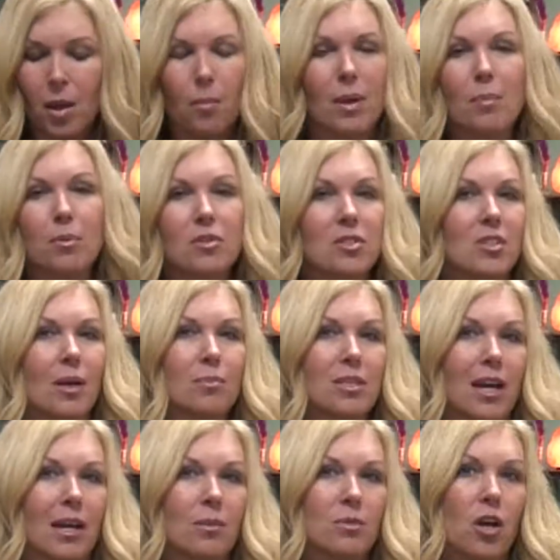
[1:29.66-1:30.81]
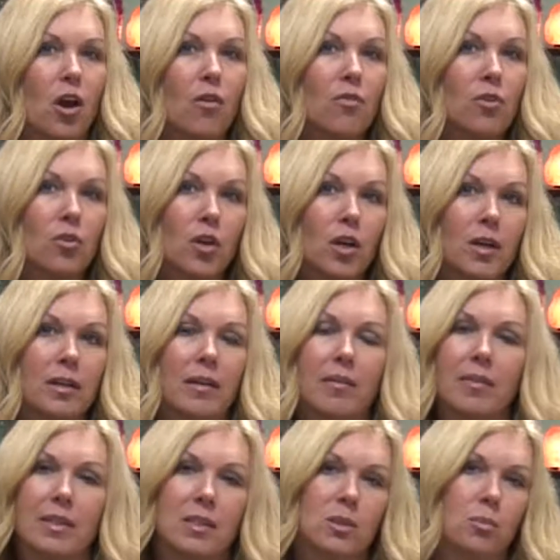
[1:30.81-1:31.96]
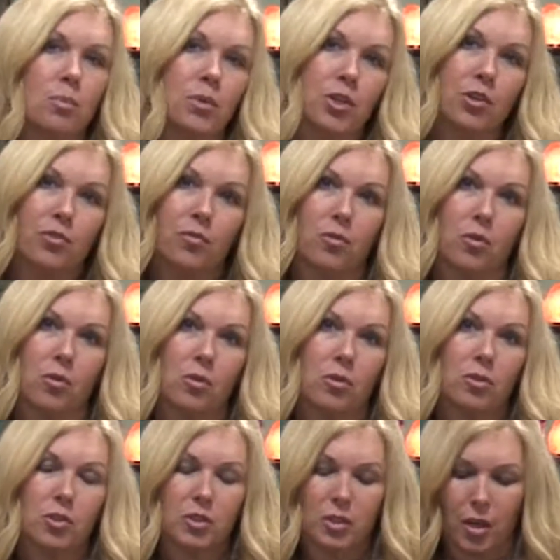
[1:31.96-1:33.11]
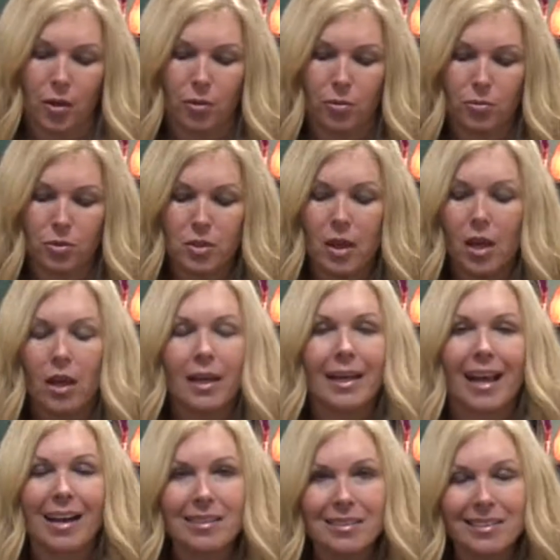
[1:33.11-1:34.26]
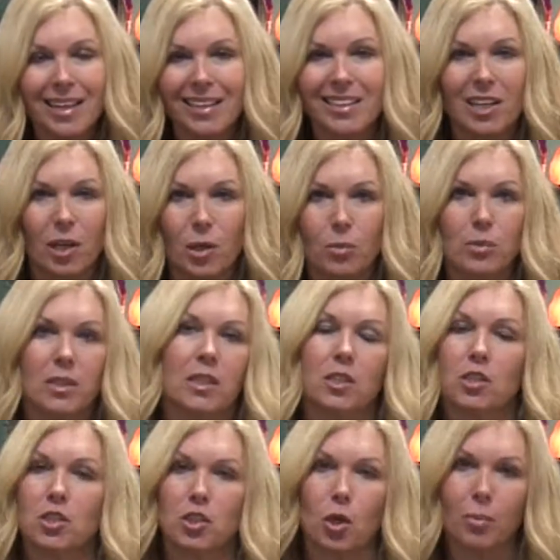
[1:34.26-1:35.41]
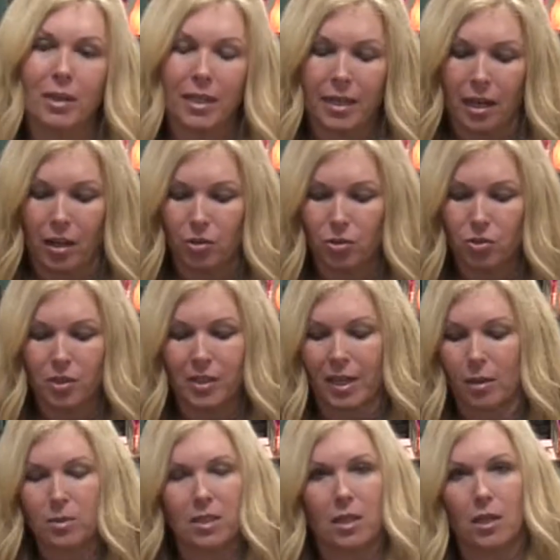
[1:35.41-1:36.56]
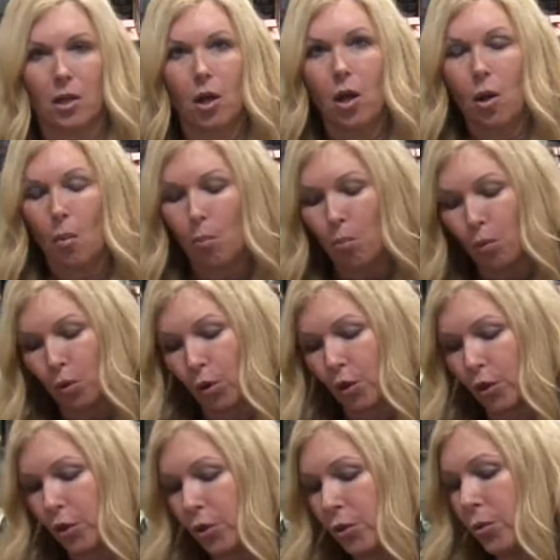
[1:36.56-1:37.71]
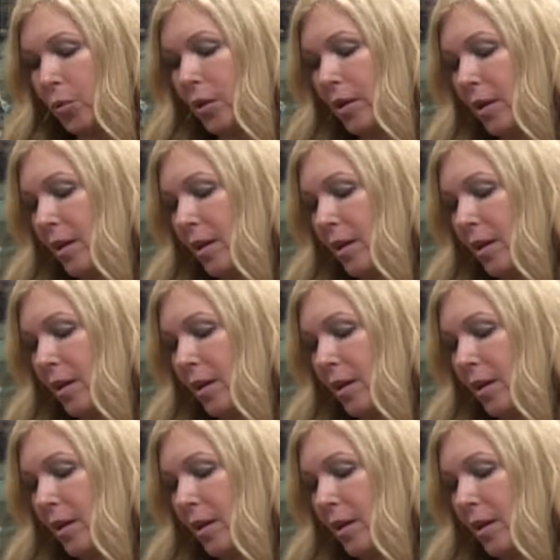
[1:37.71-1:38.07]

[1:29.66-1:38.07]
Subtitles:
People sometimes overlook these beautiful stones. Calcite comes in so many colors. It comes in blue.